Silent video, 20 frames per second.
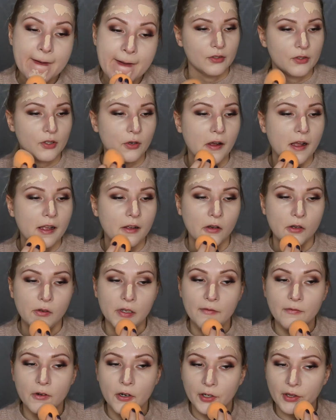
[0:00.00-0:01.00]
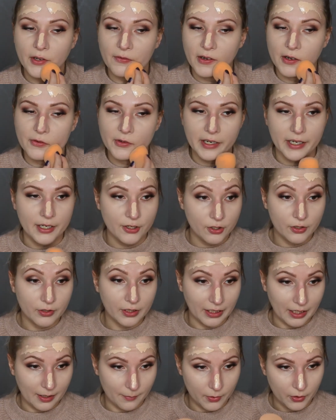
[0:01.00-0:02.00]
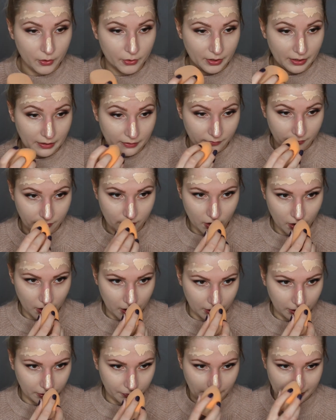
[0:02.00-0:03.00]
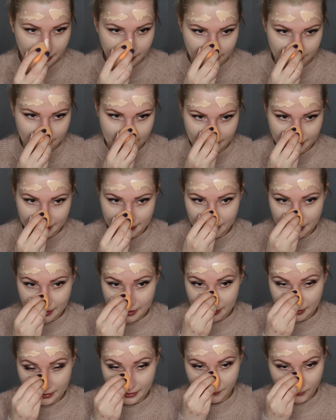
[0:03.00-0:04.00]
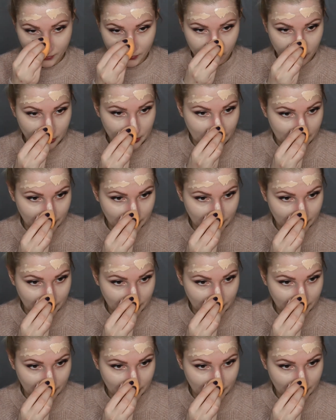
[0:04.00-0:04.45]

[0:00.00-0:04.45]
So I only bought the foundation that I bought in fall 2016 if it was